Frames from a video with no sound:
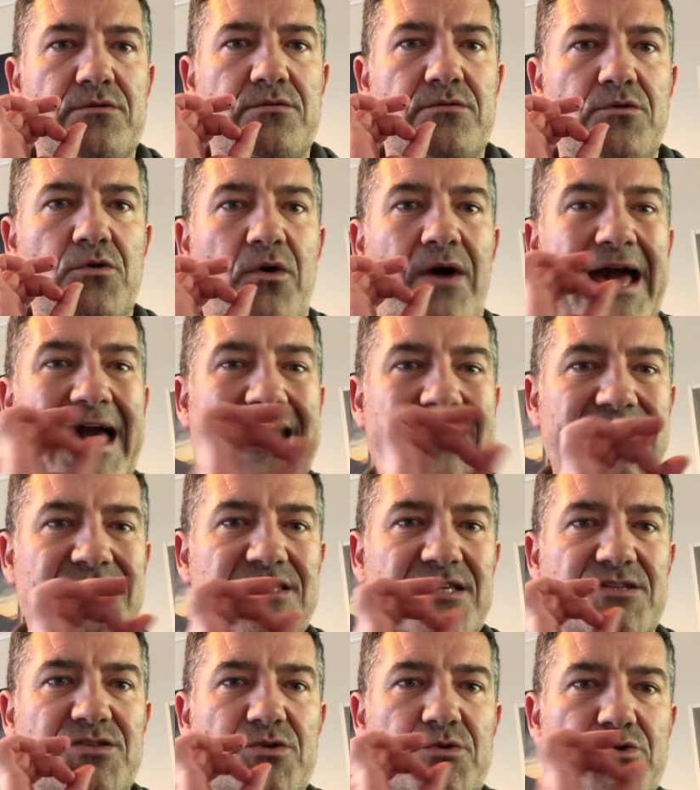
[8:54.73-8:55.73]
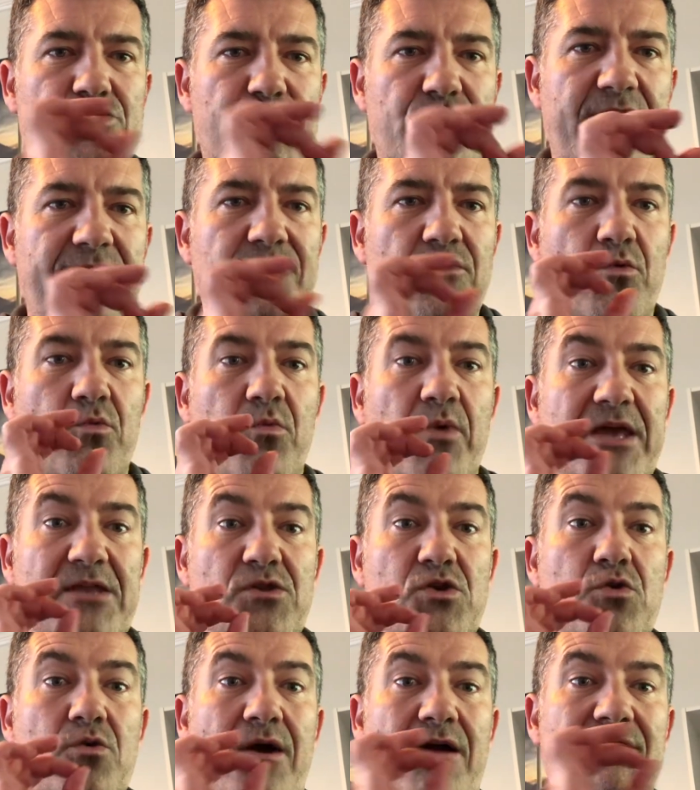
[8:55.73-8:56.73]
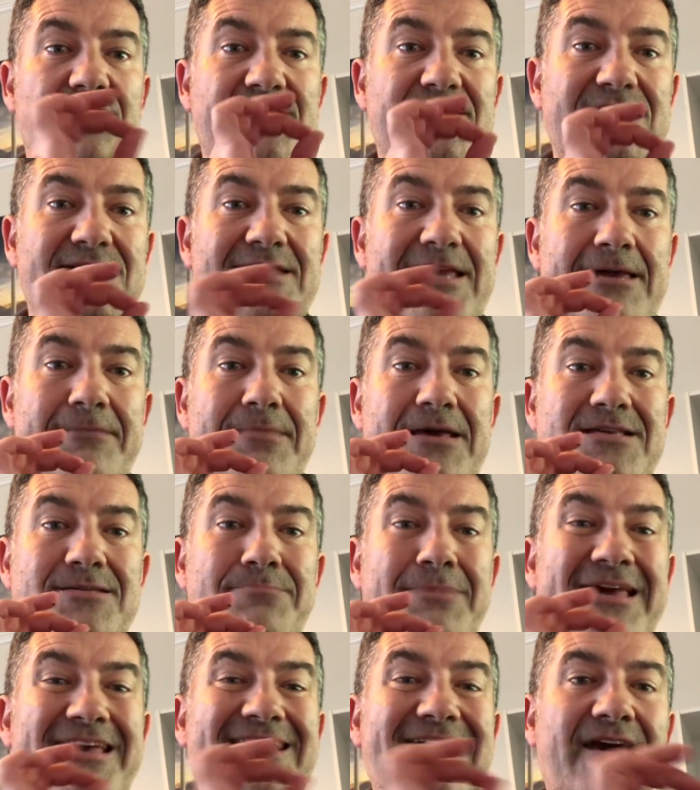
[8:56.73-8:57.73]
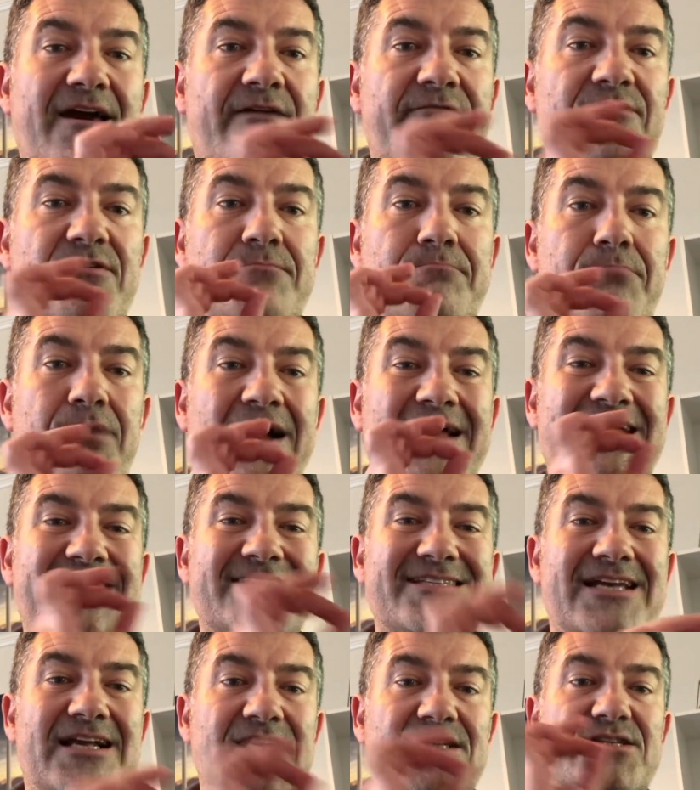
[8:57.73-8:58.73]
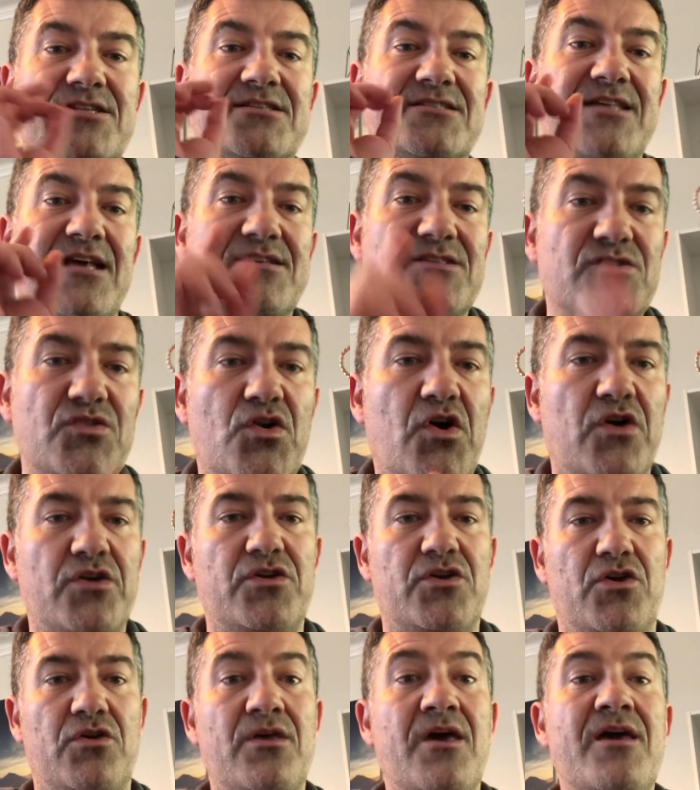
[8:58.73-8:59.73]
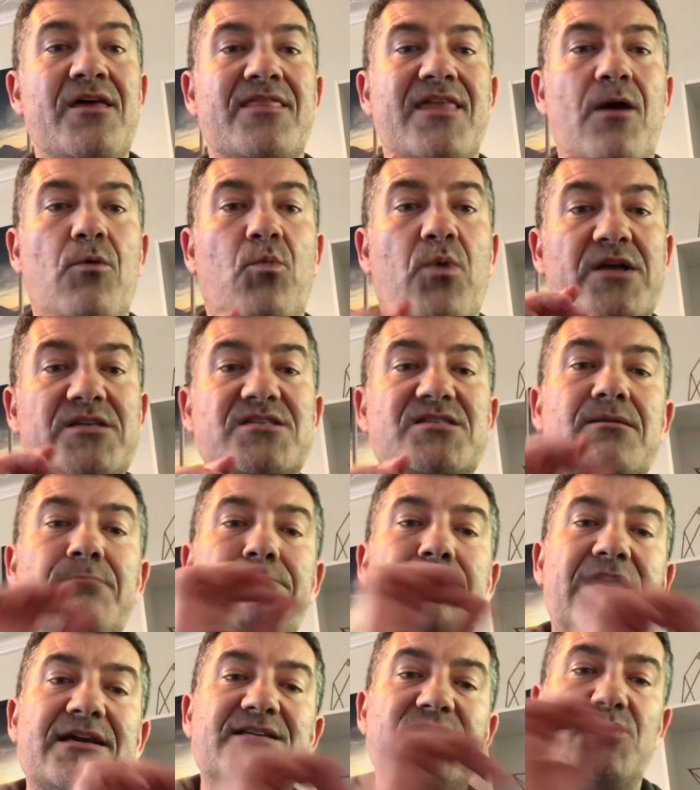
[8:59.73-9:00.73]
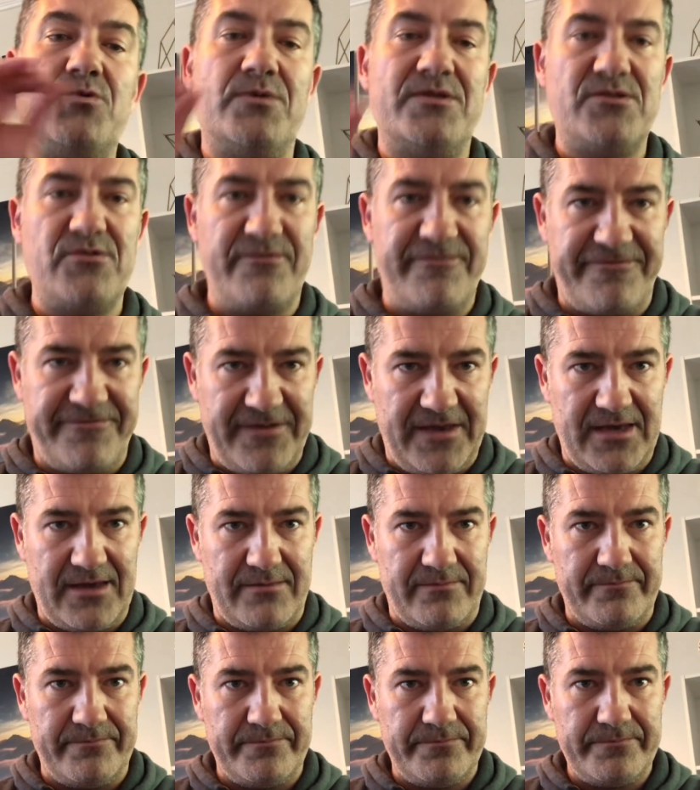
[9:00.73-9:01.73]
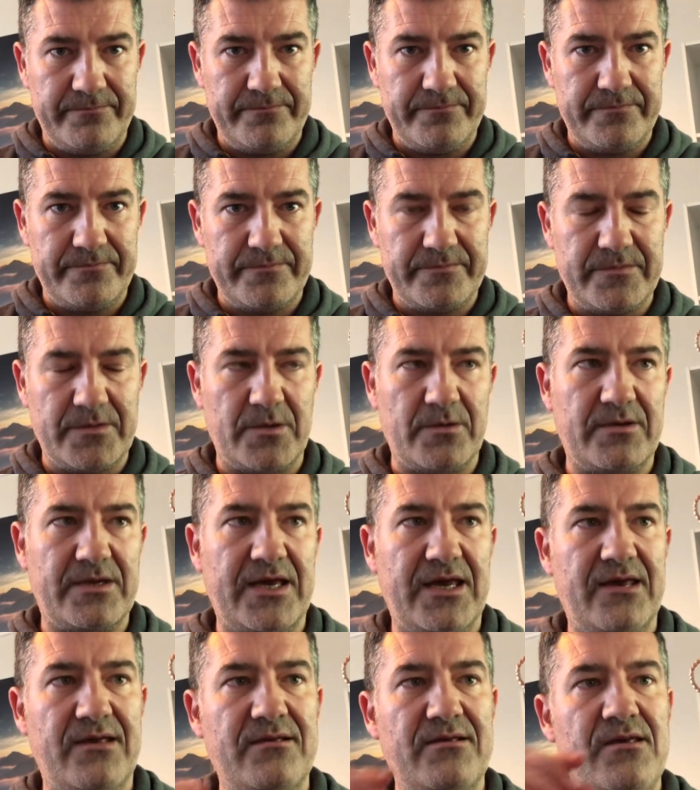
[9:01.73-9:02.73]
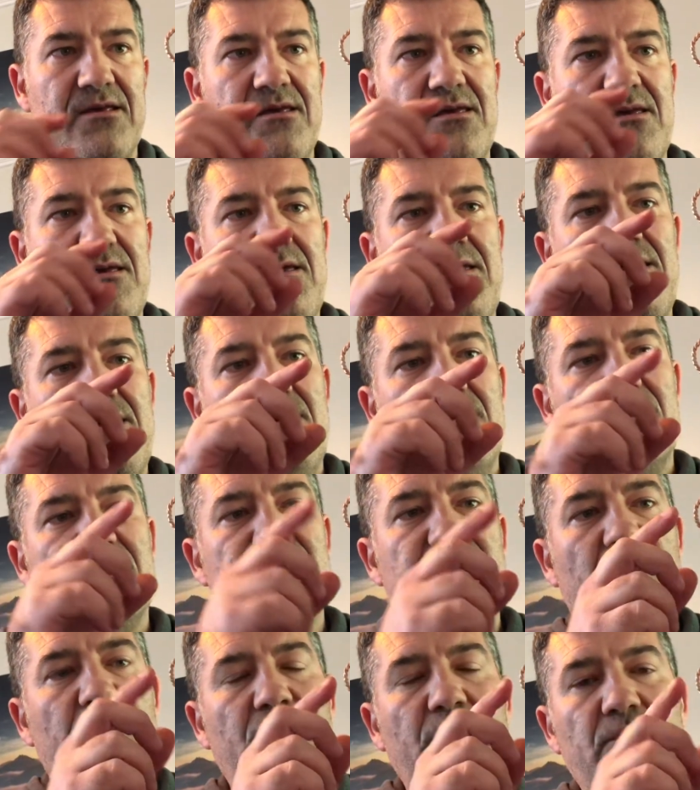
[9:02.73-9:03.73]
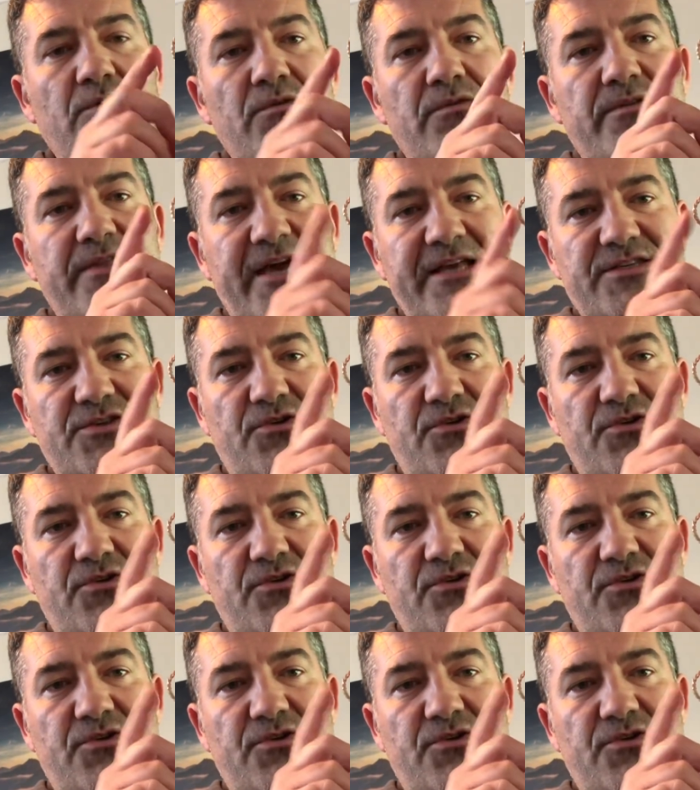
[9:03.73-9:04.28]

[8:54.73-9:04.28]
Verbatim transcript: your access or travel when you are asleep is being governed by an intelligence that's not you, that wants to place you into fear. Okay. So that's